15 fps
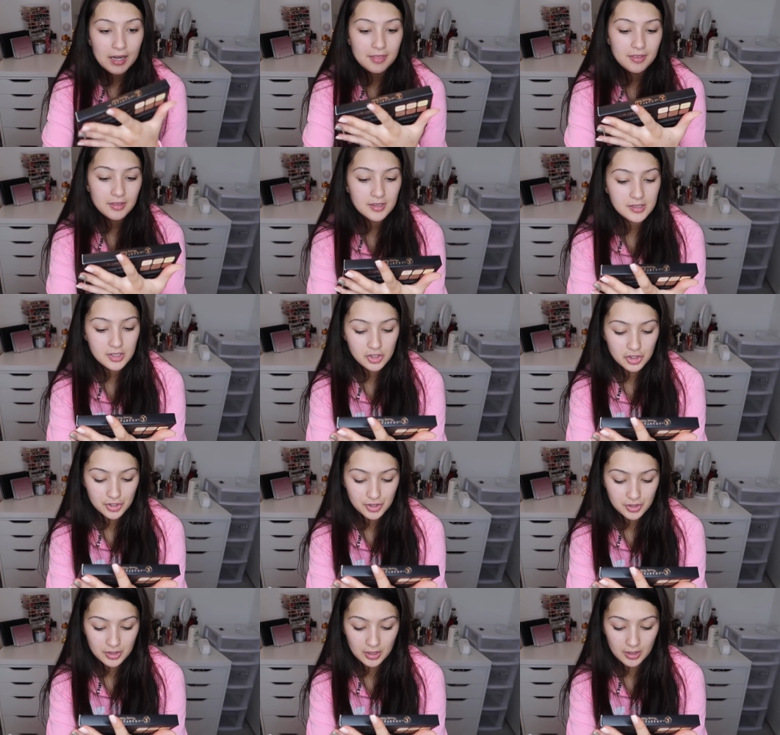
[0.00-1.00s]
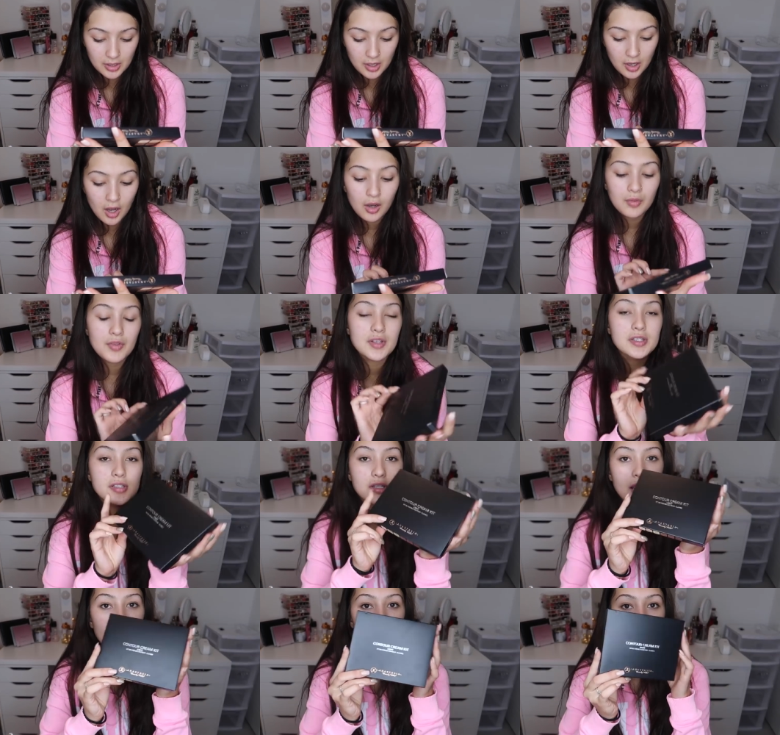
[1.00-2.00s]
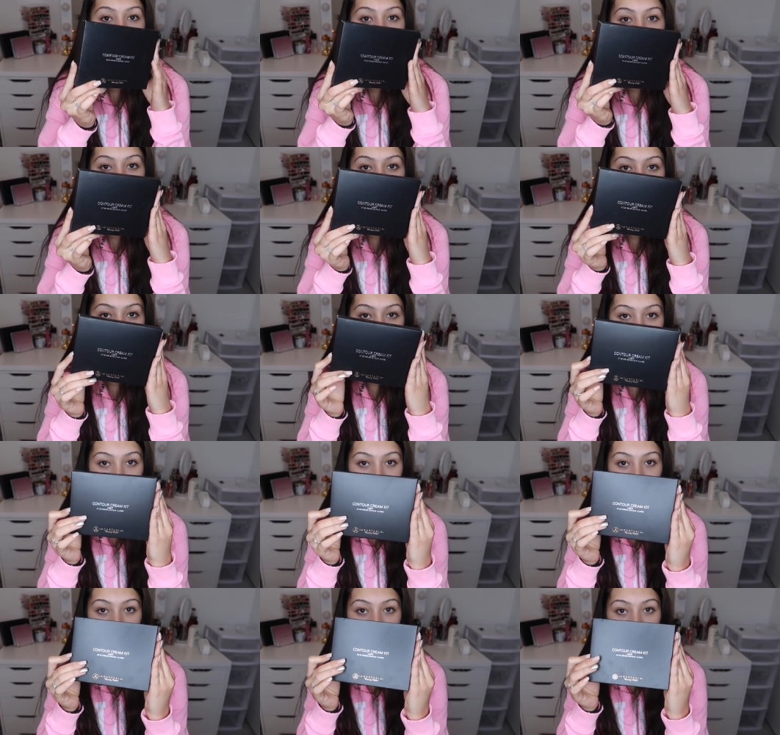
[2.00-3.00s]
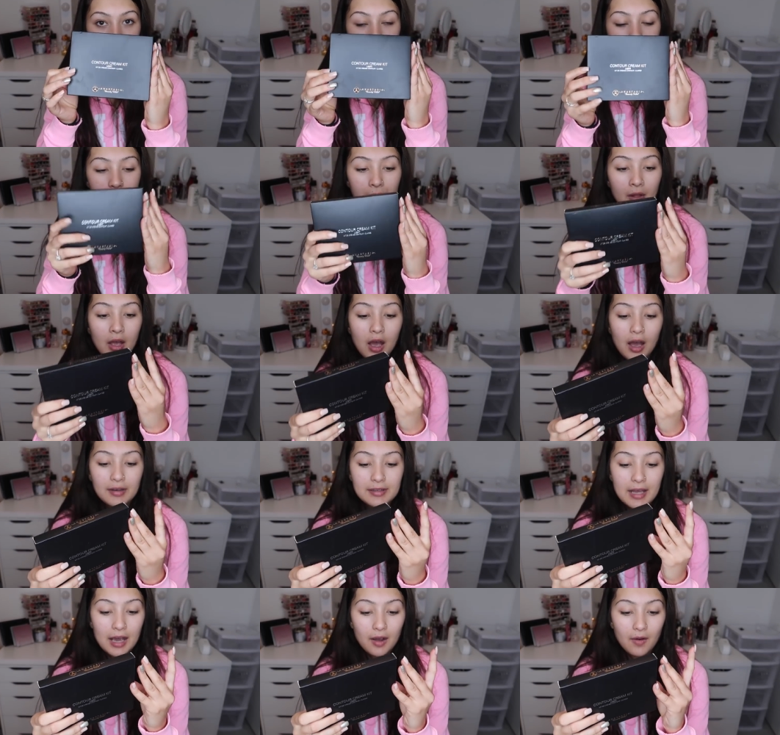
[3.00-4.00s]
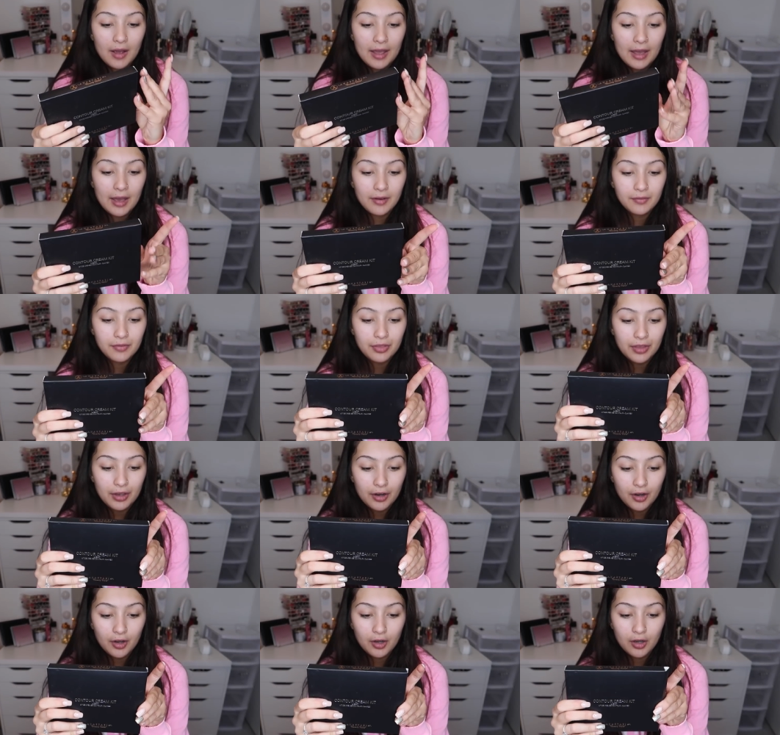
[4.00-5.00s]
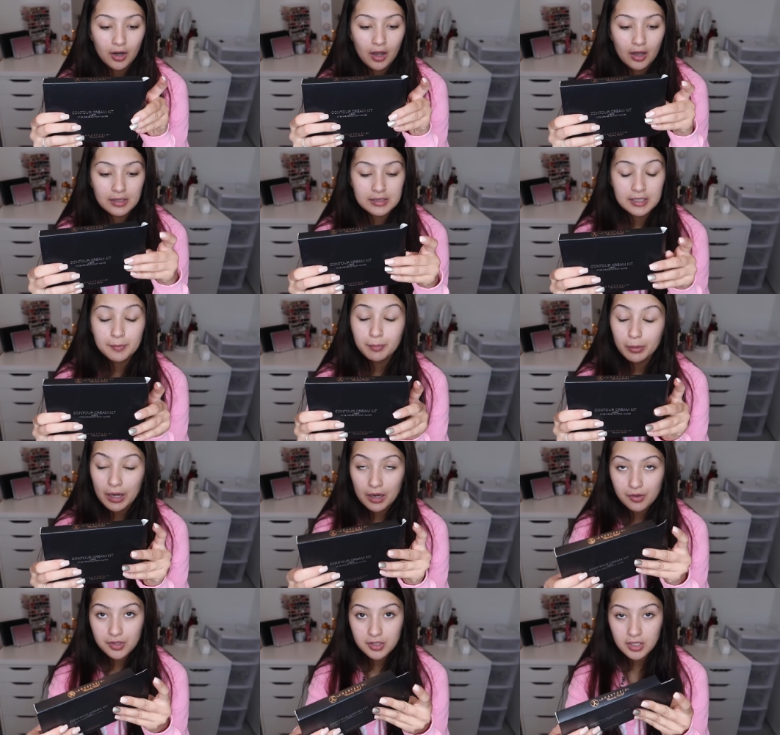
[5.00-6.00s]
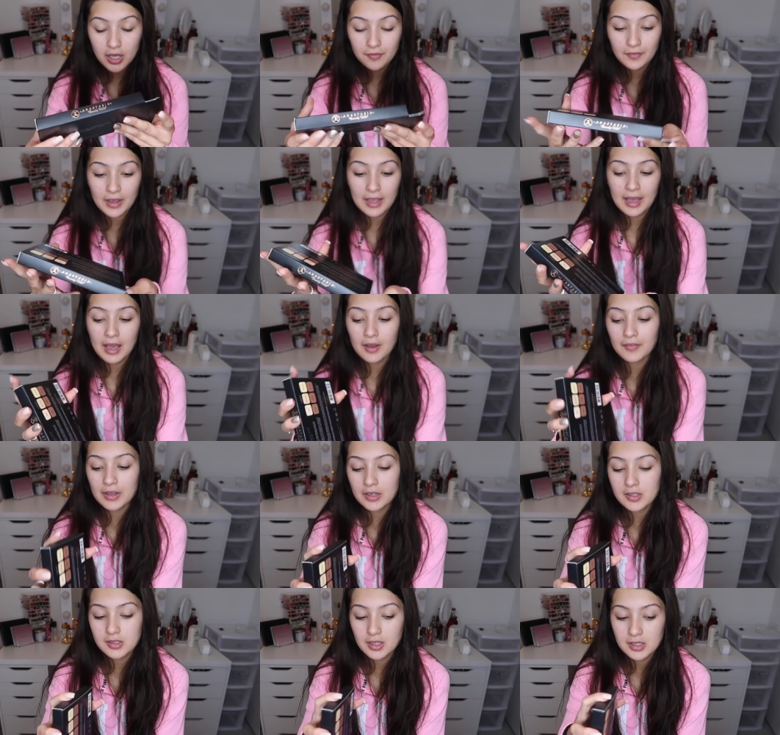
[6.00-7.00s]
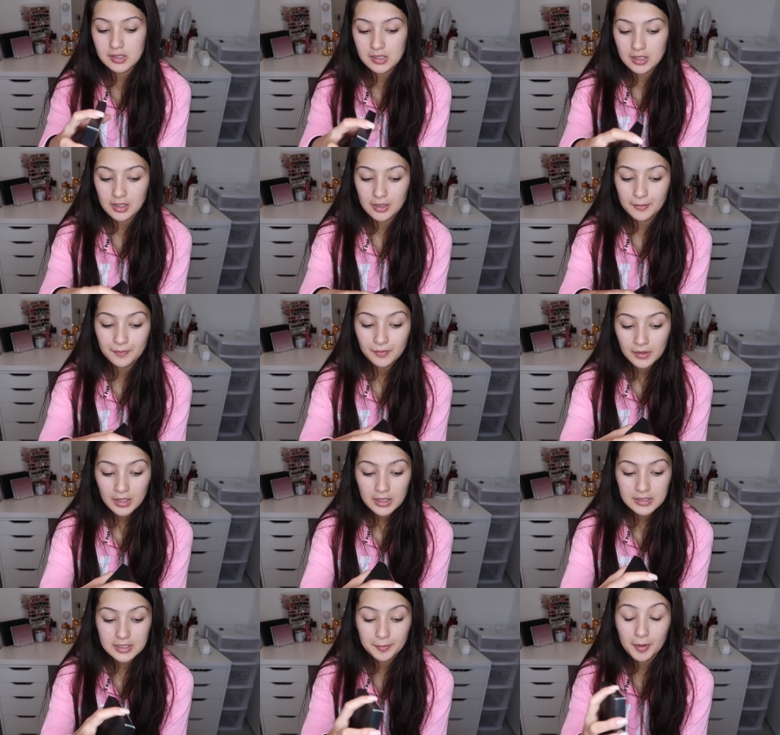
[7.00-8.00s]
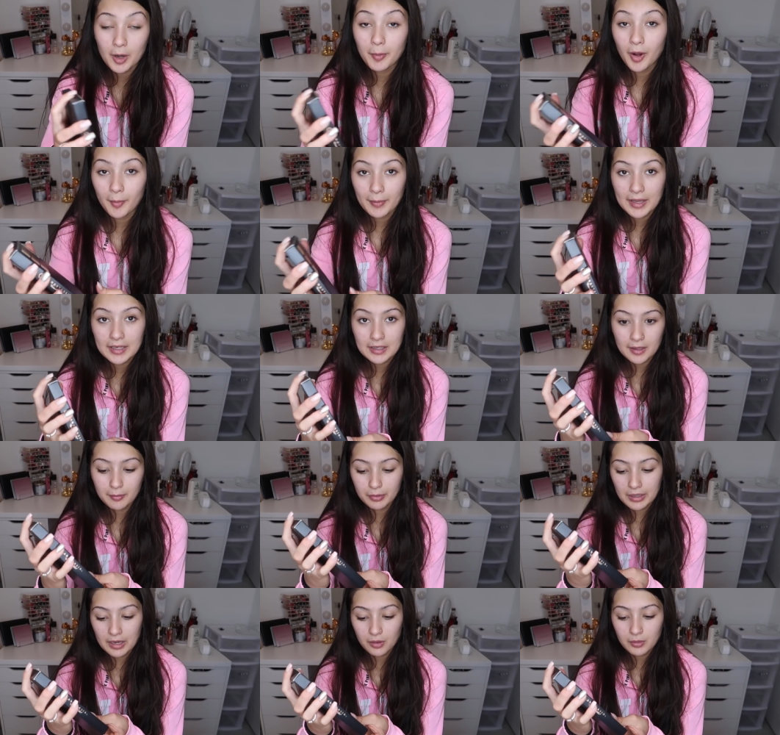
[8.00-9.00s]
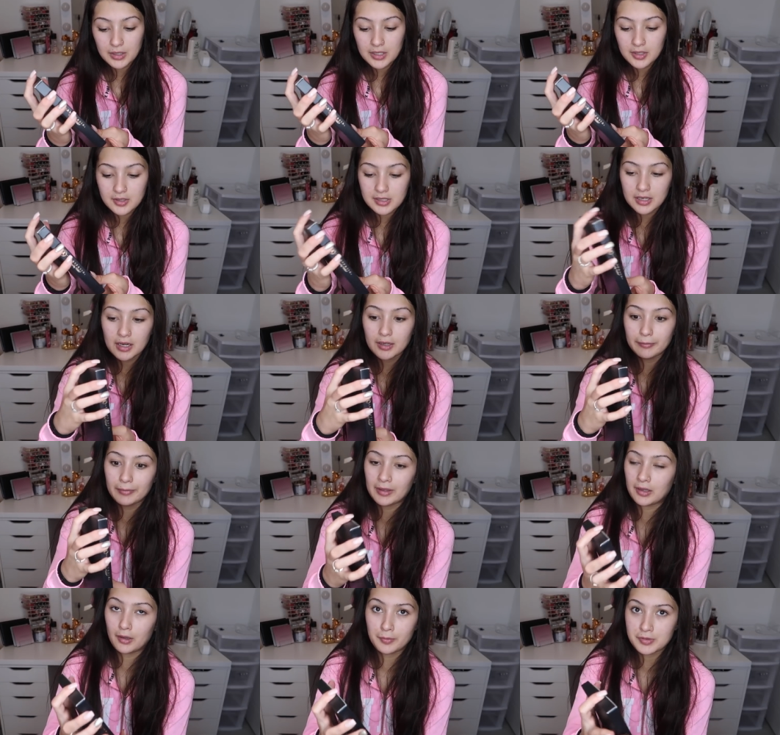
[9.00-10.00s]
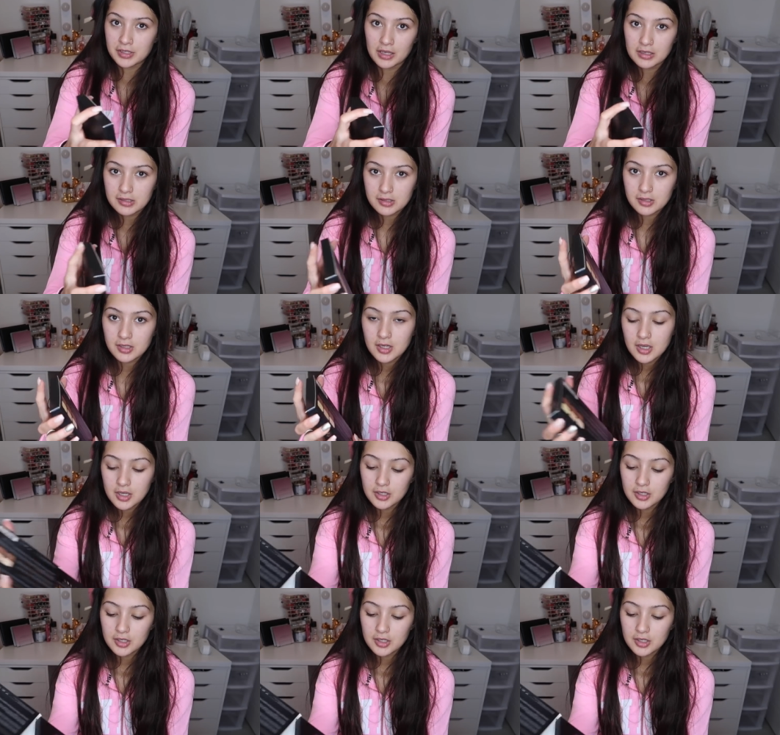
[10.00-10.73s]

And I think this is just the, oh, this is Anastasia Beverly Hills. Now I have their dip brow stuff. I have Anastasia dip brow pomade and brow wiz and I'm like obsessed.